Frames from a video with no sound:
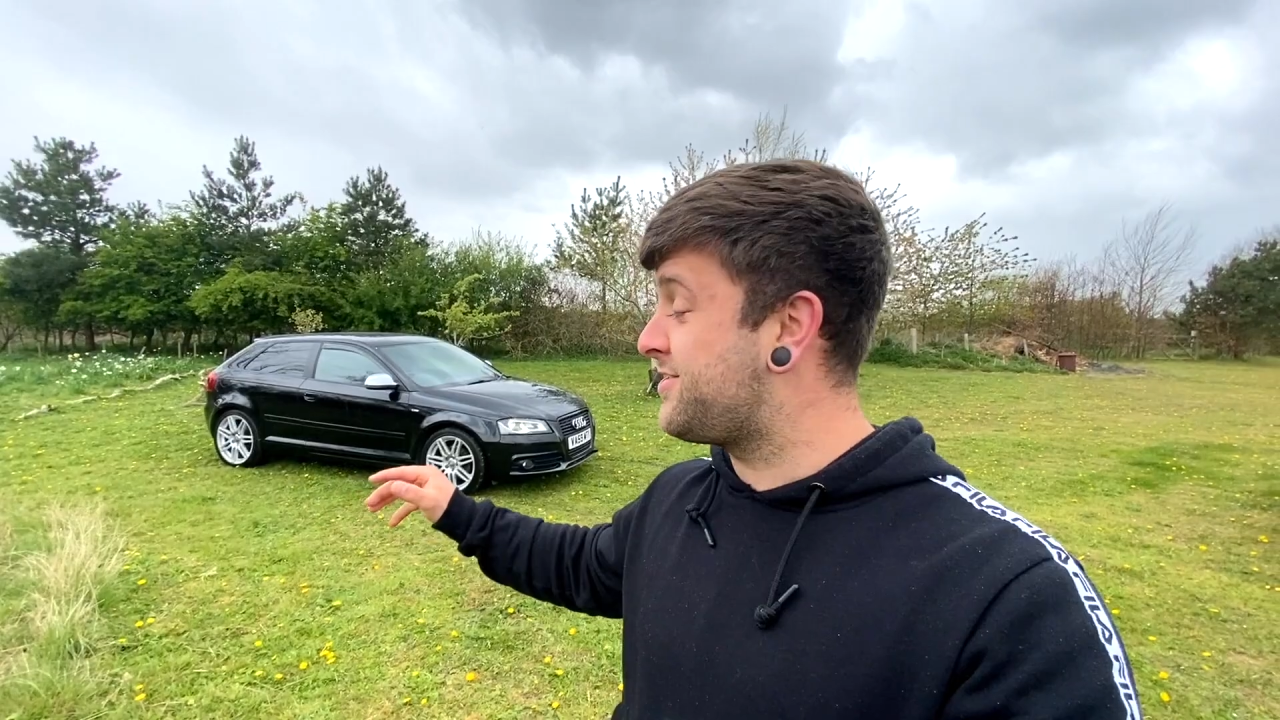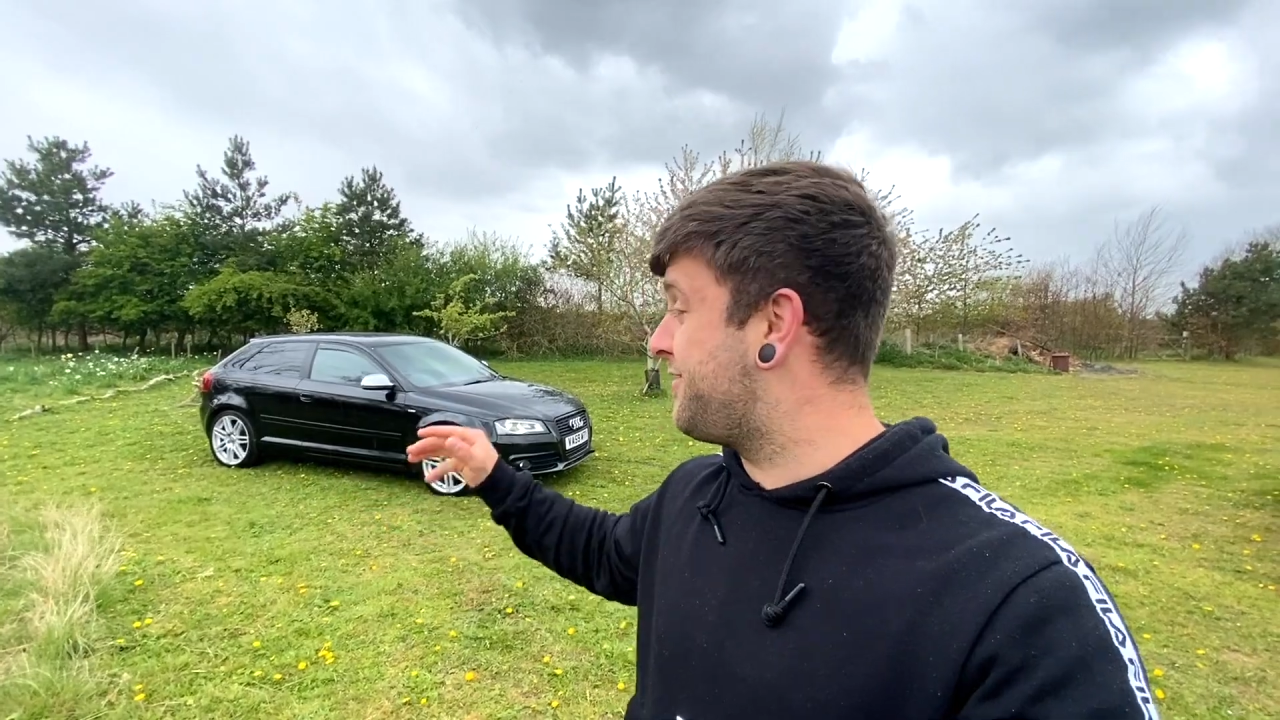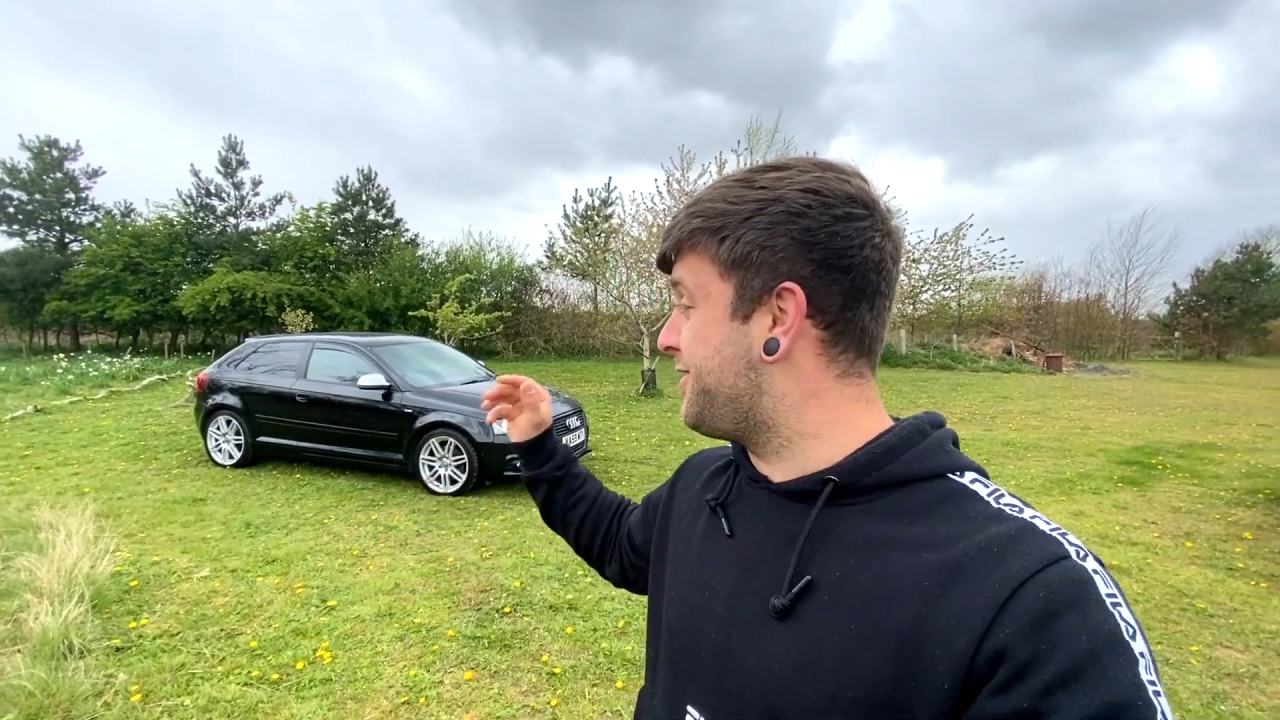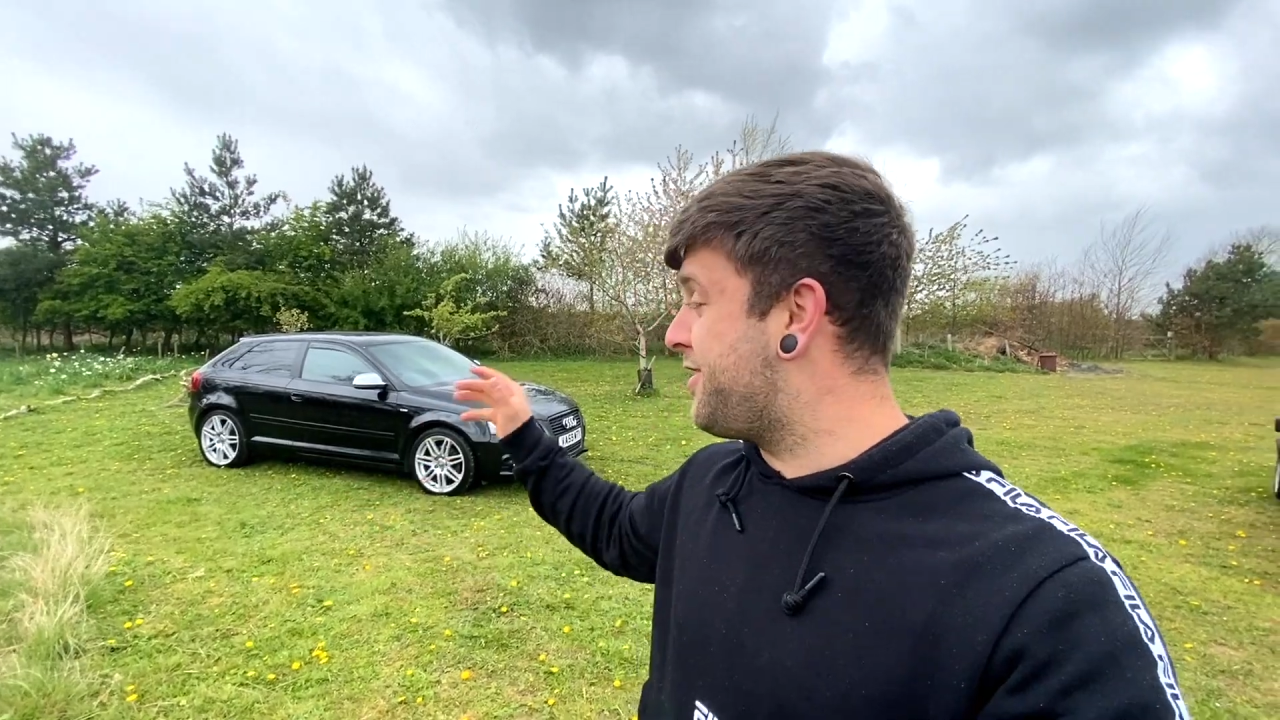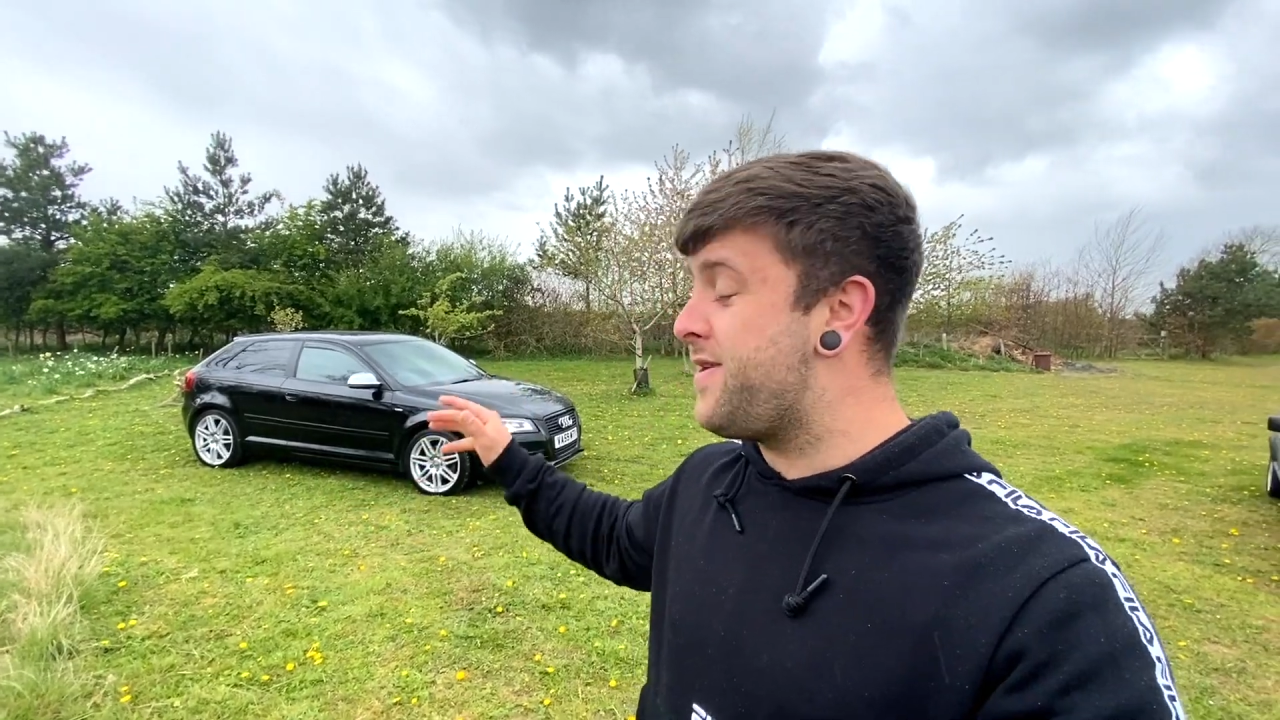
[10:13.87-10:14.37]
that
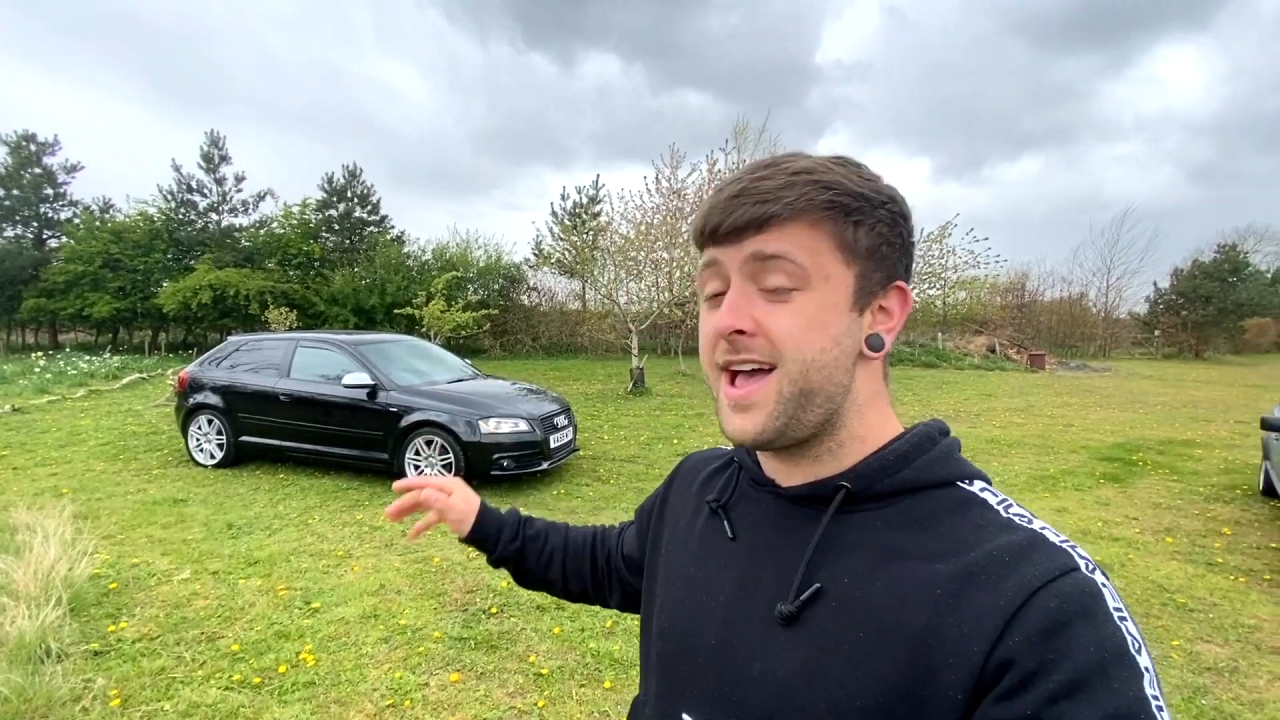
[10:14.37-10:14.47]
you hate